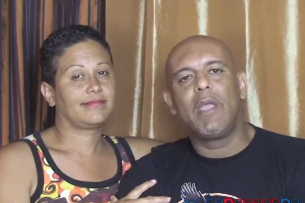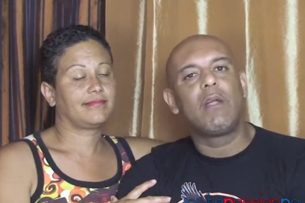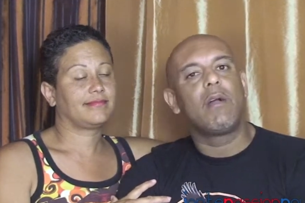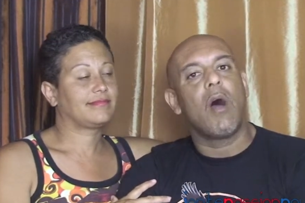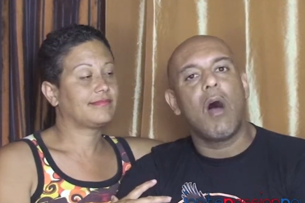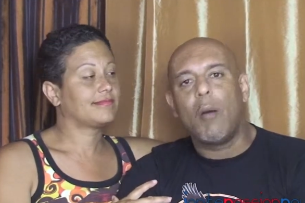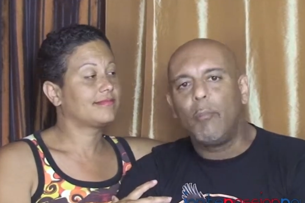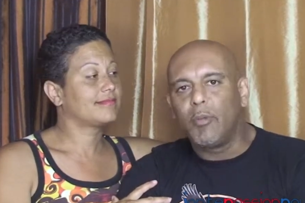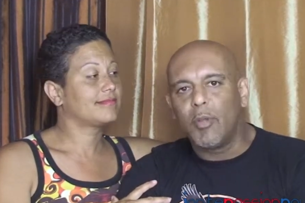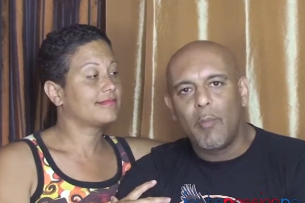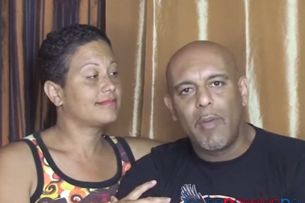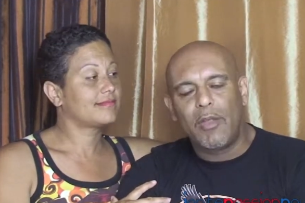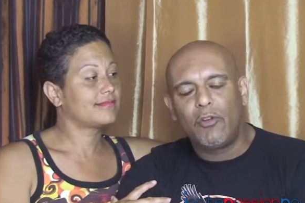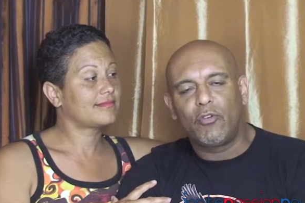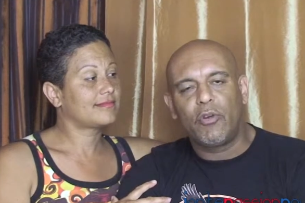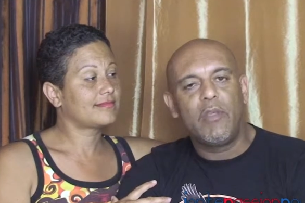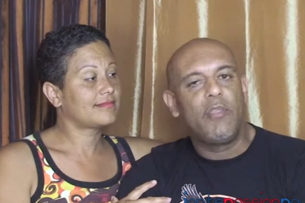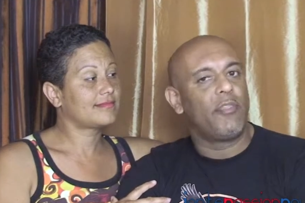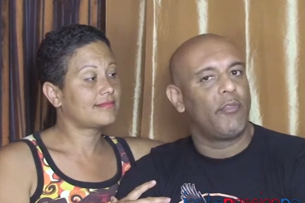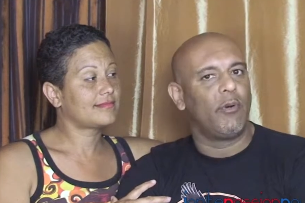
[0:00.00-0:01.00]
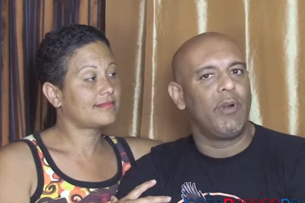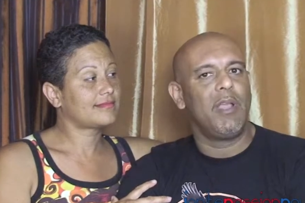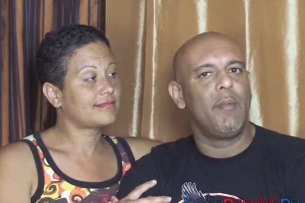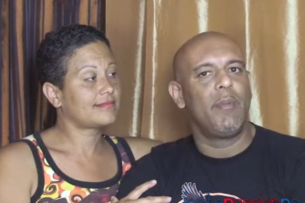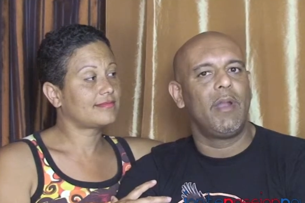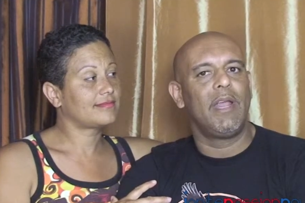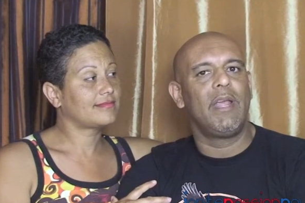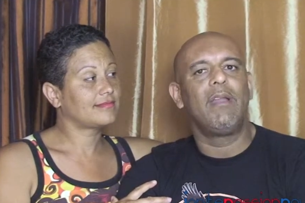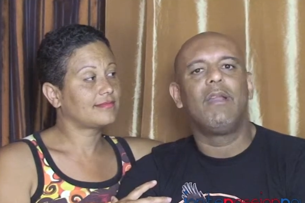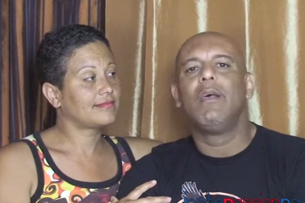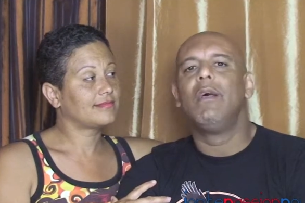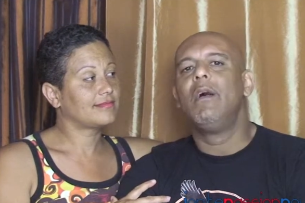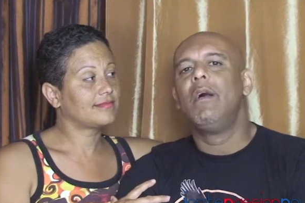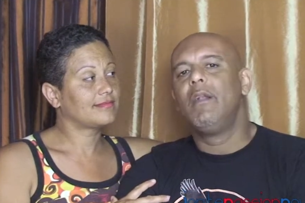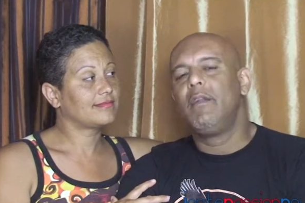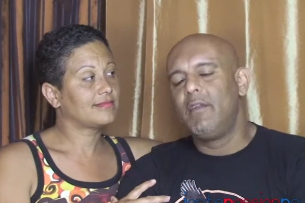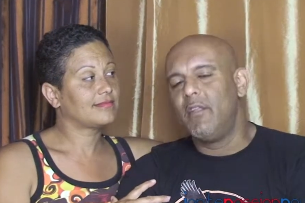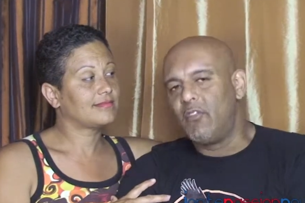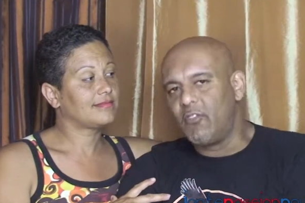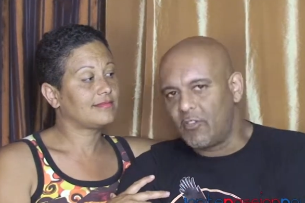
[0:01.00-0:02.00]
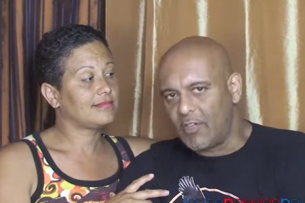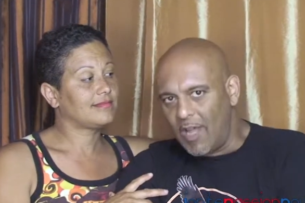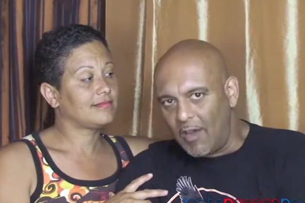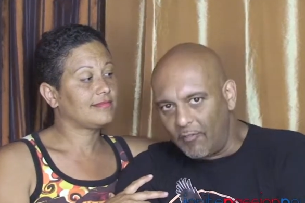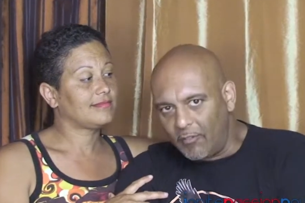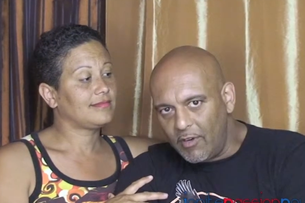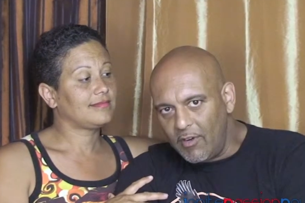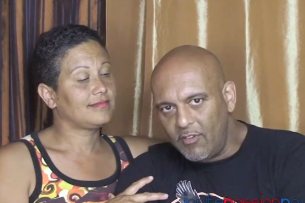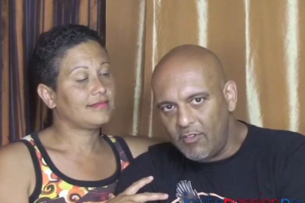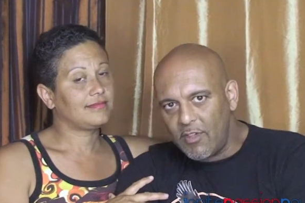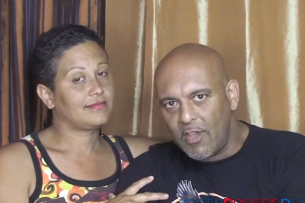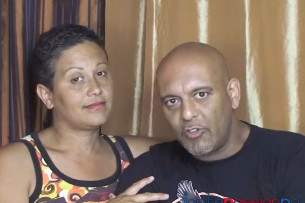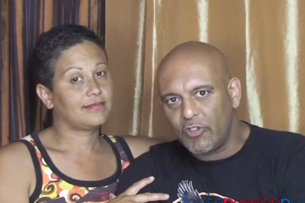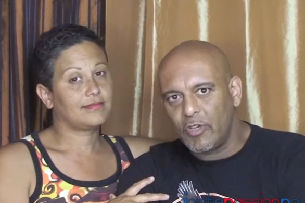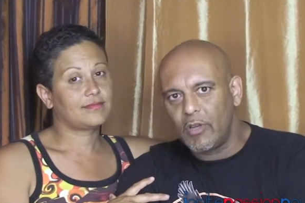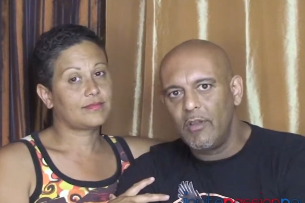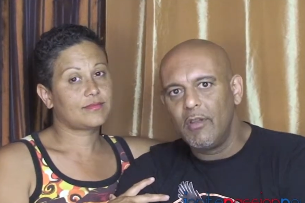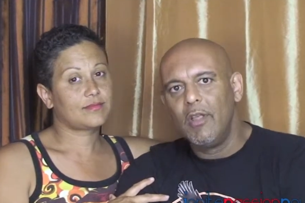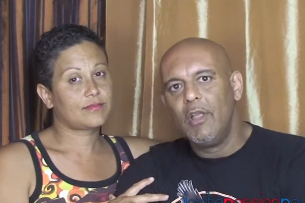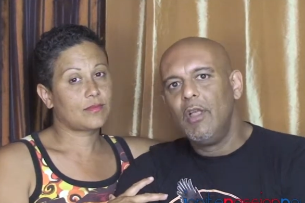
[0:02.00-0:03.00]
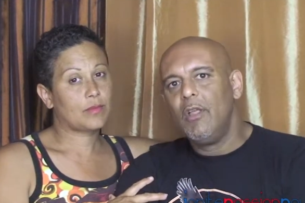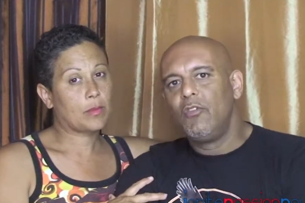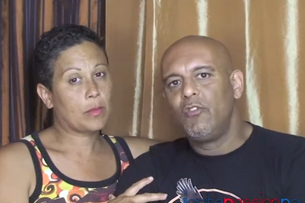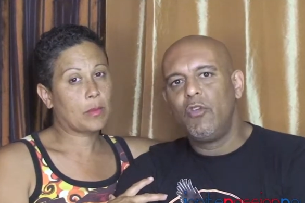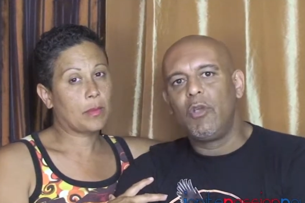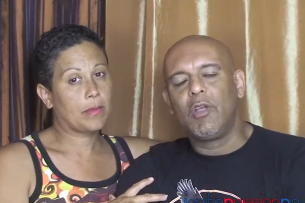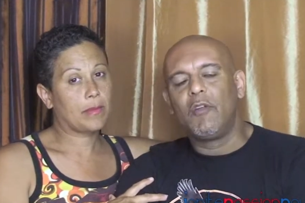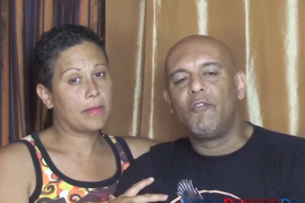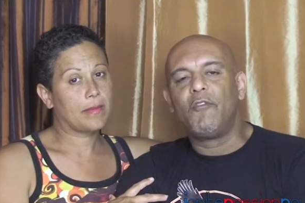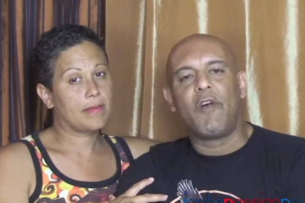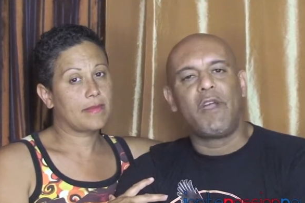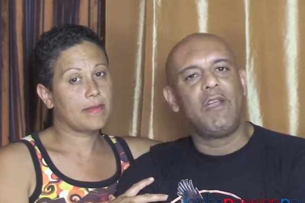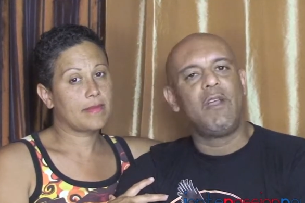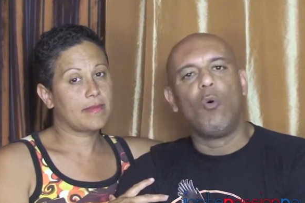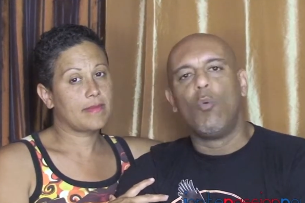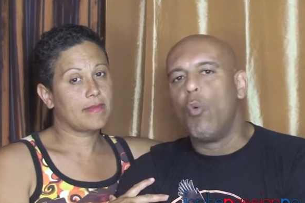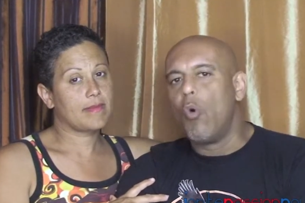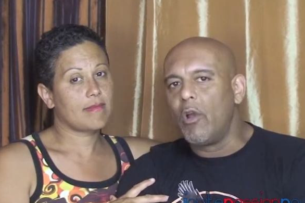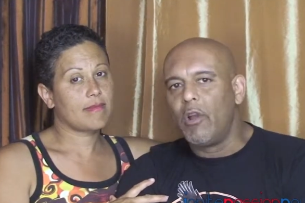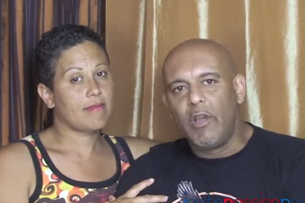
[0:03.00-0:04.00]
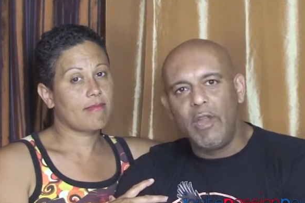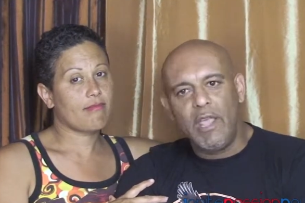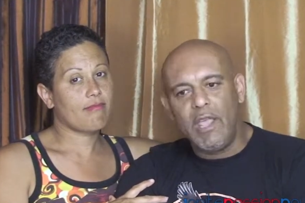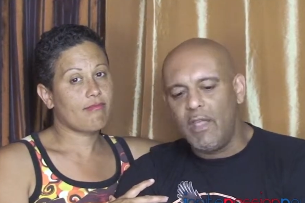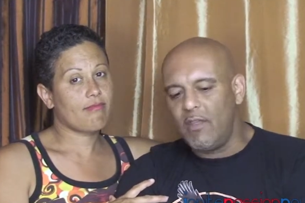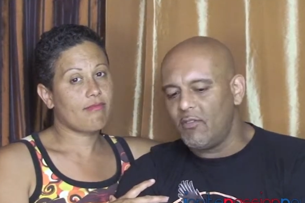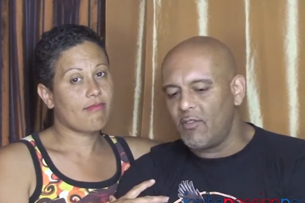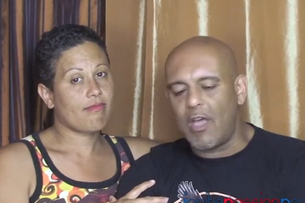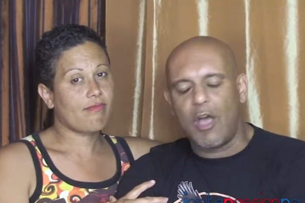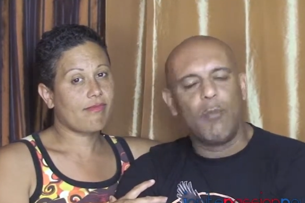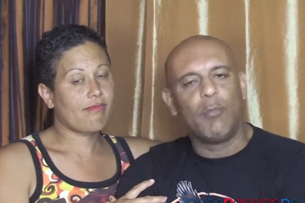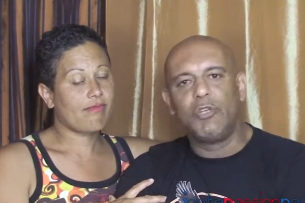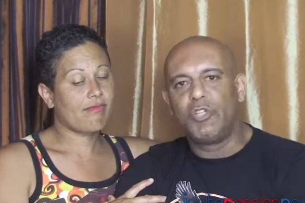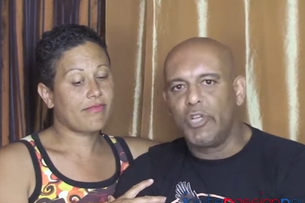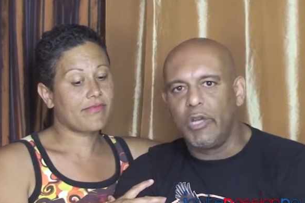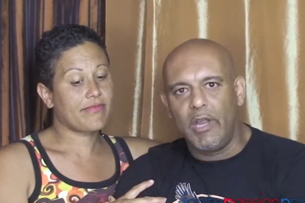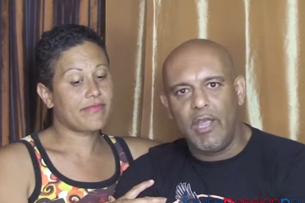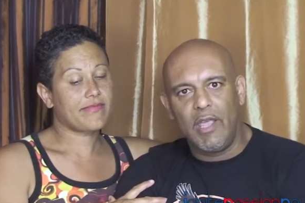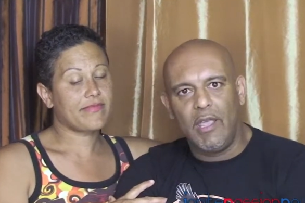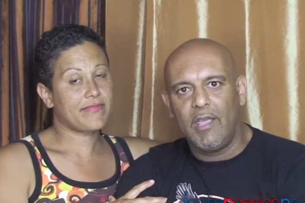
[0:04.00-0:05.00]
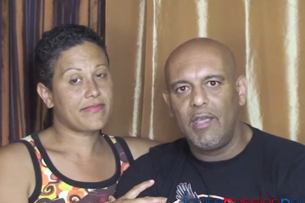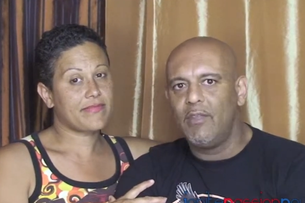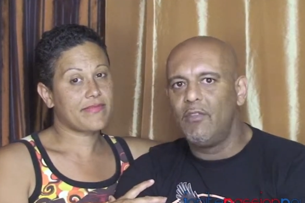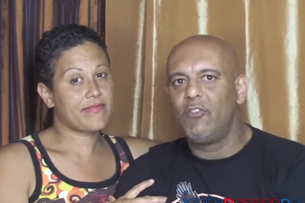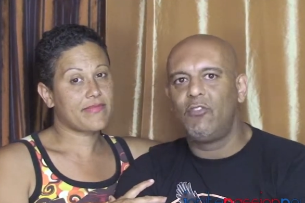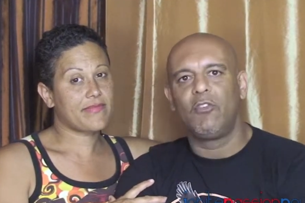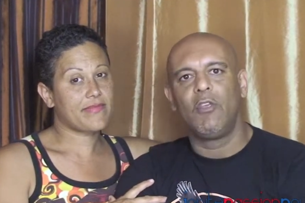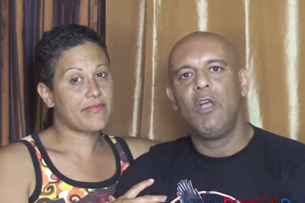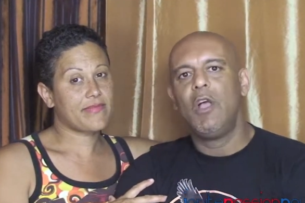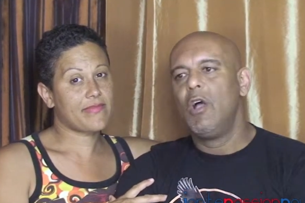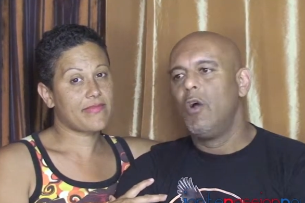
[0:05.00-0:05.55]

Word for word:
Speaker 1: a complimentary 30-minute discovery session, so you can find out what it is, how much it is,